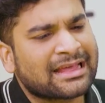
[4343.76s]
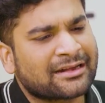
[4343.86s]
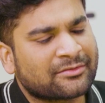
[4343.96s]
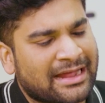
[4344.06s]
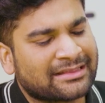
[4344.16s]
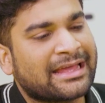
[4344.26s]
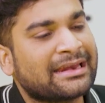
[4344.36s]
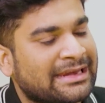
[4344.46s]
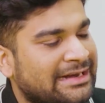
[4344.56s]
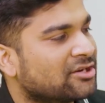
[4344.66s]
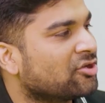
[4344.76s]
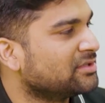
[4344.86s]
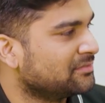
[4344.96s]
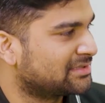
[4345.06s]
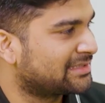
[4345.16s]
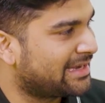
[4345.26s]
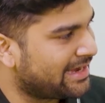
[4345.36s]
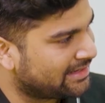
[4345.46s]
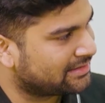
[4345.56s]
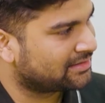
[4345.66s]
then later on
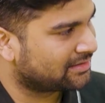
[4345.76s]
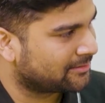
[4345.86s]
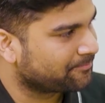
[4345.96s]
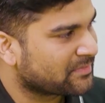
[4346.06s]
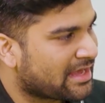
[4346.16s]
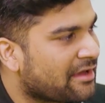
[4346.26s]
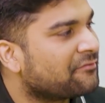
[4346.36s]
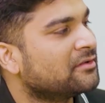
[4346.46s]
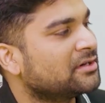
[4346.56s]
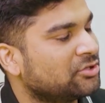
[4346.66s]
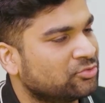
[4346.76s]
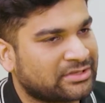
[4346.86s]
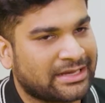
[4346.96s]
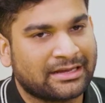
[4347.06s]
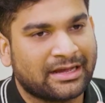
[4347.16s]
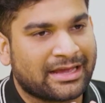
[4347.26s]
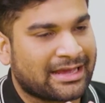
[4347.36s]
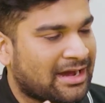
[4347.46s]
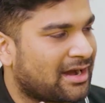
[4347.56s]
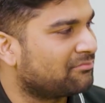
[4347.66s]
scale the effort using
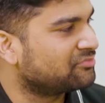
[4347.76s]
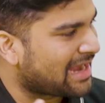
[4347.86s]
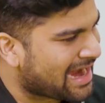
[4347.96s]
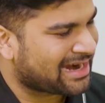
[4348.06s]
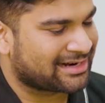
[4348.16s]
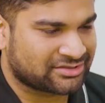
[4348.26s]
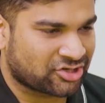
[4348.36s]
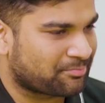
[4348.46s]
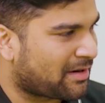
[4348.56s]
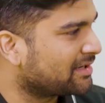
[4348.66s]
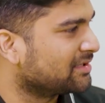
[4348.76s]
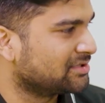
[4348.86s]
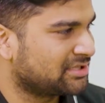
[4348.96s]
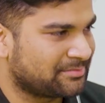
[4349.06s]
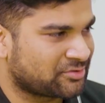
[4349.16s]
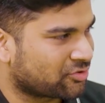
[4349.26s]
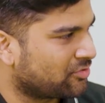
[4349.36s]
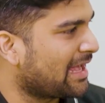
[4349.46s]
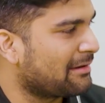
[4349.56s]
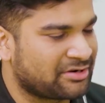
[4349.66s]
ads or partnerships or
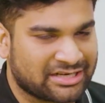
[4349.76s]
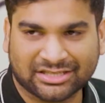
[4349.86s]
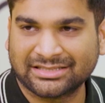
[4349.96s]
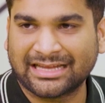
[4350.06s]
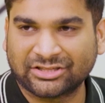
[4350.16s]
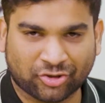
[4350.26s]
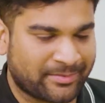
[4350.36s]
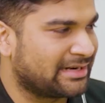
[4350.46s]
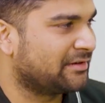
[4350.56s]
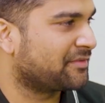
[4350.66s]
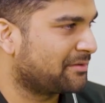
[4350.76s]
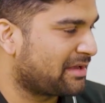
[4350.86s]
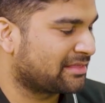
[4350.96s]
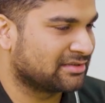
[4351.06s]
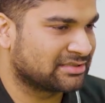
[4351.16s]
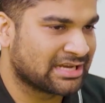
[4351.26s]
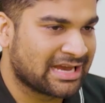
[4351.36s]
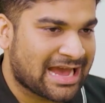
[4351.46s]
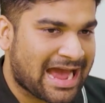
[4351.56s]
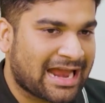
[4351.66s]
collaborations and so many different methods.
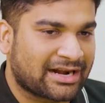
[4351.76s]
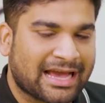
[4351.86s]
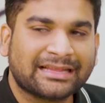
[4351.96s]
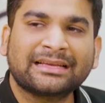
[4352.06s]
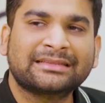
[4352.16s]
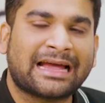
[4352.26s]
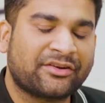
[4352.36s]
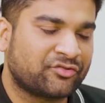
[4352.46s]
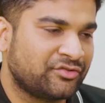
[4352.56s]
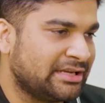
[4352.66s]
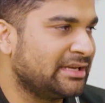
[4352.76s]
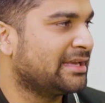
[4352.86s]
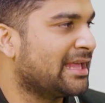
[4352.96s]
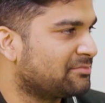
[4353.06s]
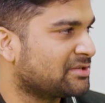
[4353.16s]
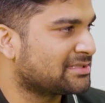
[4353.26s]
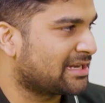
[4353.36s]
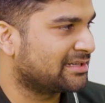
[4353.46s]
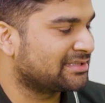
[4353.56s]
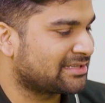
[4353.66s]
And I think that really helps us
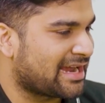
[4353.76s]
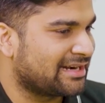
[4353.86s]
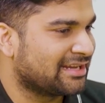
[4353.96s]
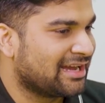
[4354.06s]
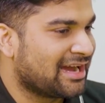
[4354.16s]
understand